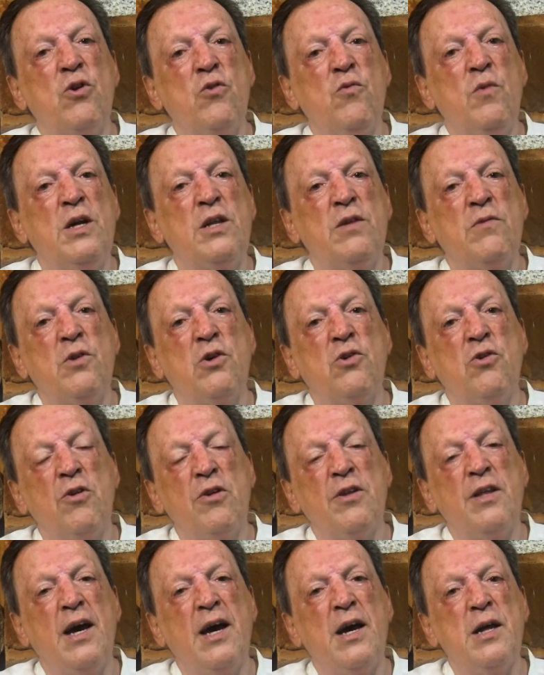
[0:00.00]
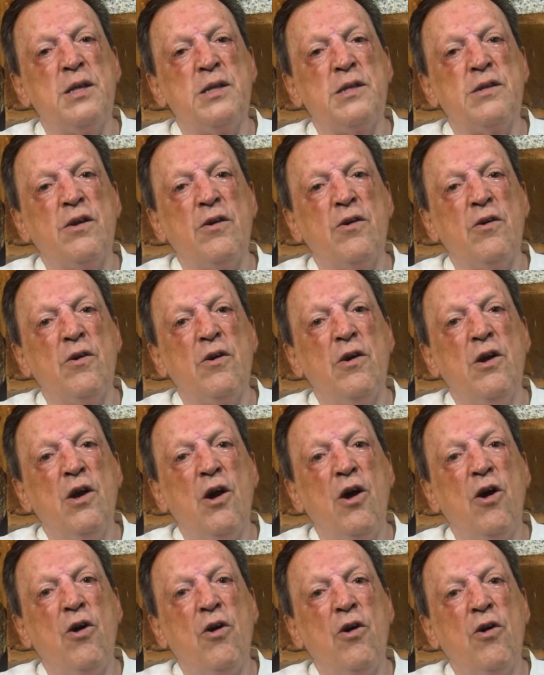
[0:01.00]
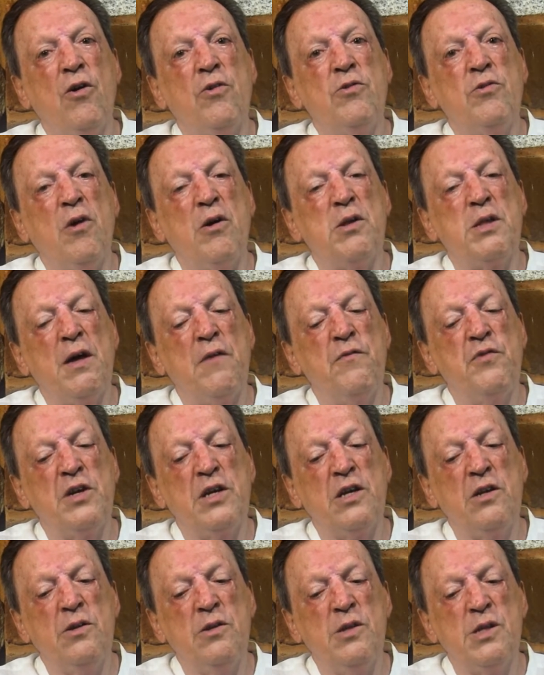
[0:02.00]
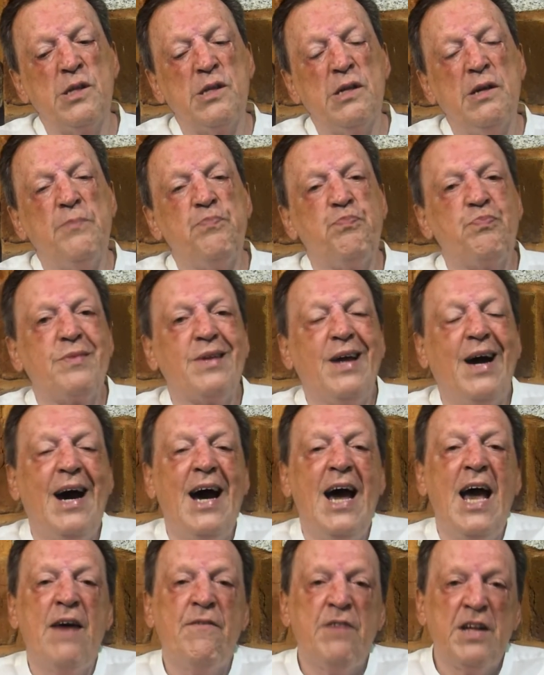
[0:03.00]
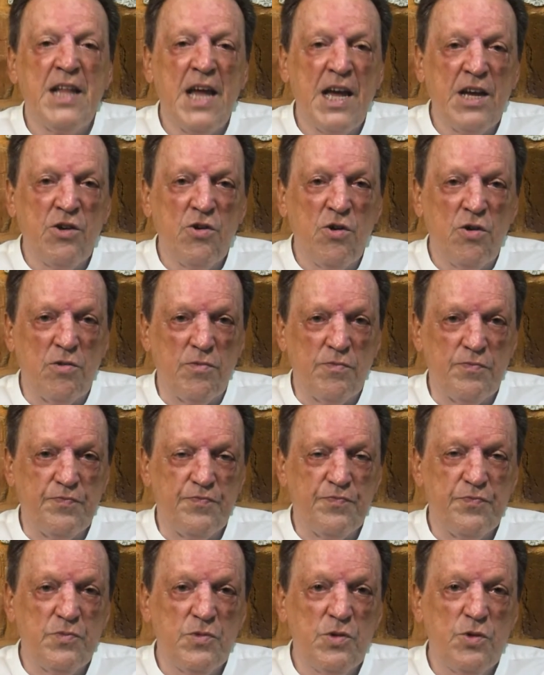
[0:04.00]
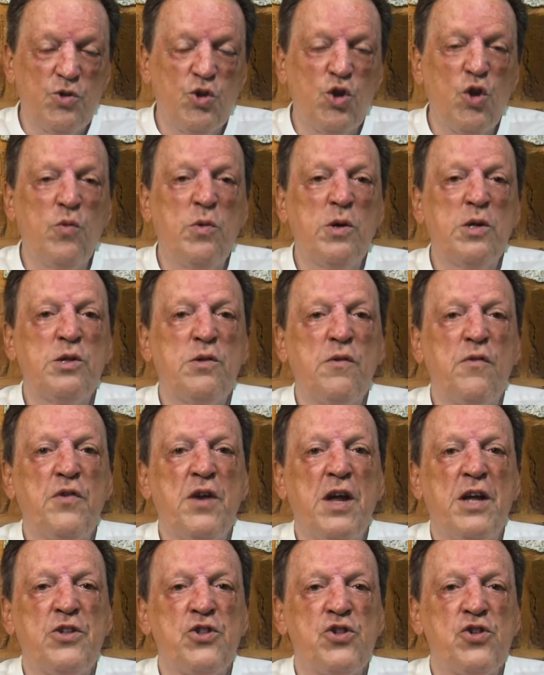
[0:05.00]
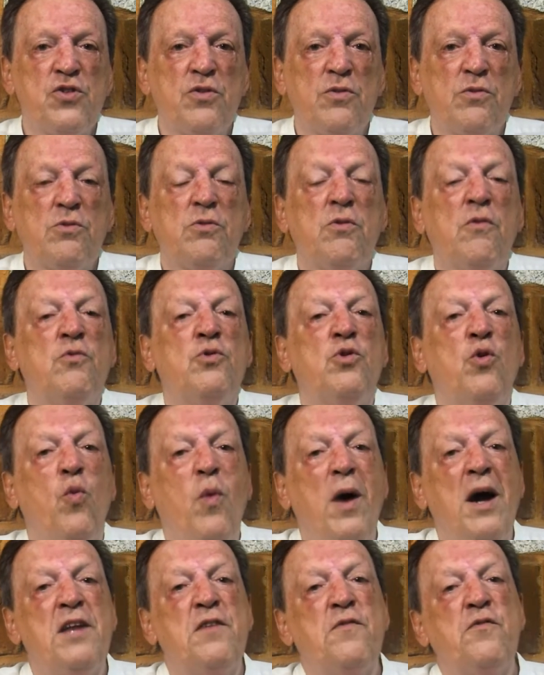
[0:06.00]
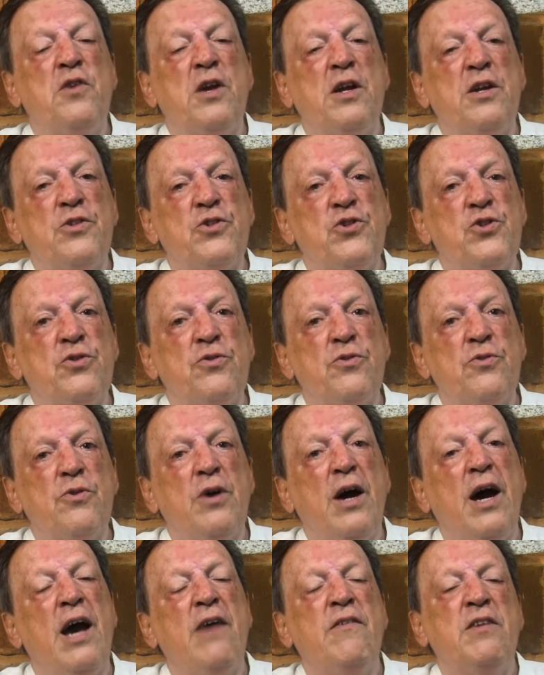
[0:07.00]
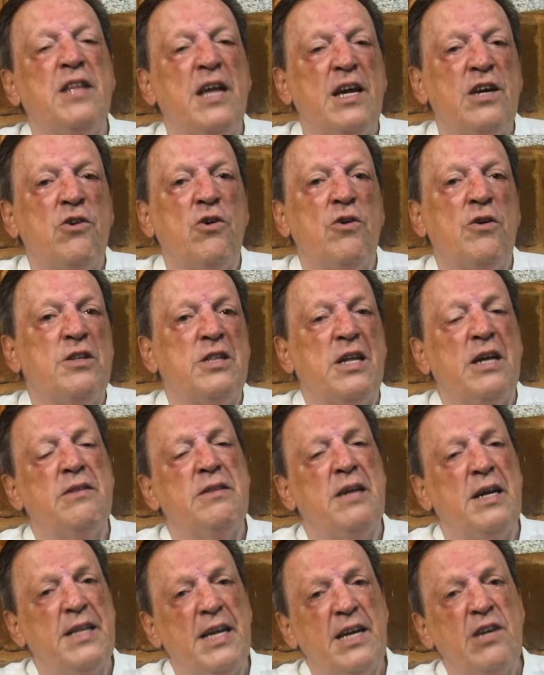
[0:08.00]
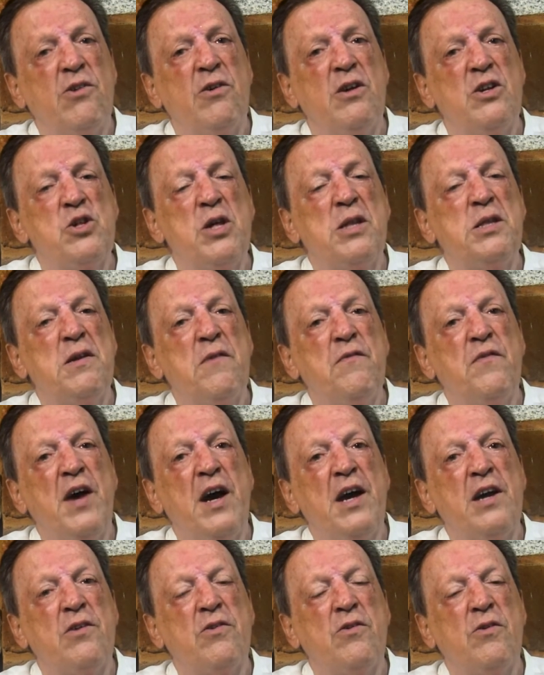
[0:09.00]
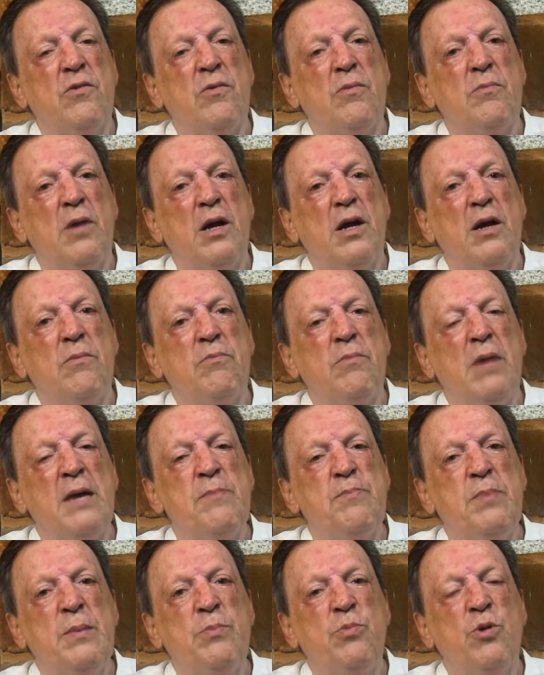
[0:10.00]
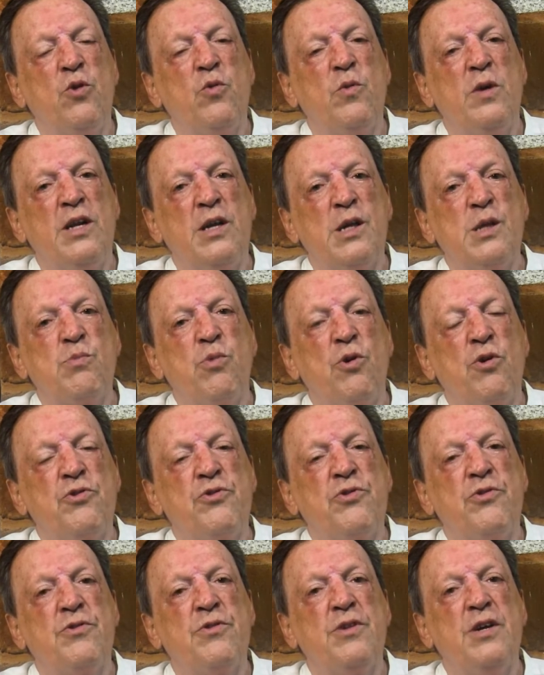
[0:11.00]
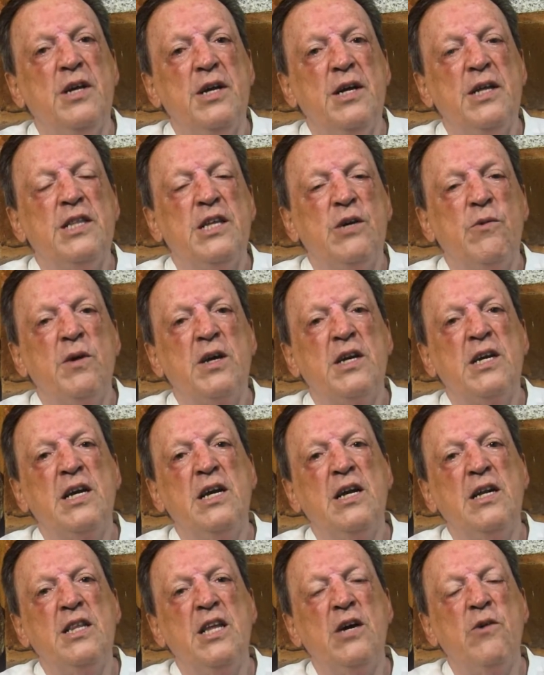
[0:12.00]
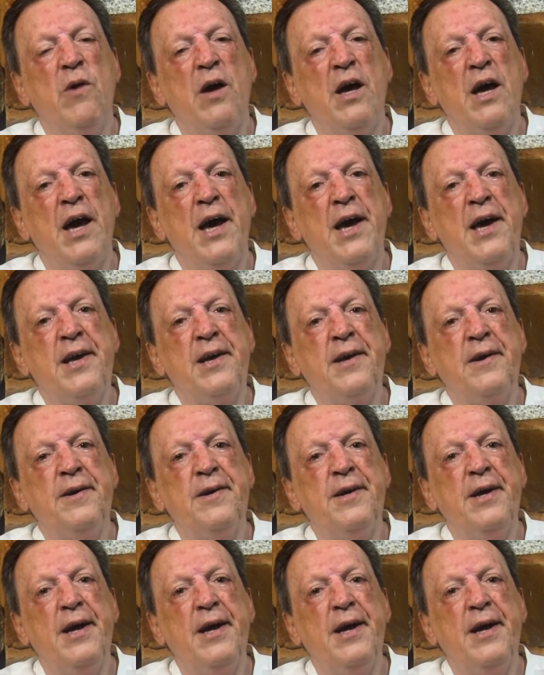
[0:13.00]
of one of the colonized North Africans, I have an anger towards the French, the white French. You know, I have an anger, and that anger is justified. You know, my people were exploited, they were killed, they were hanged.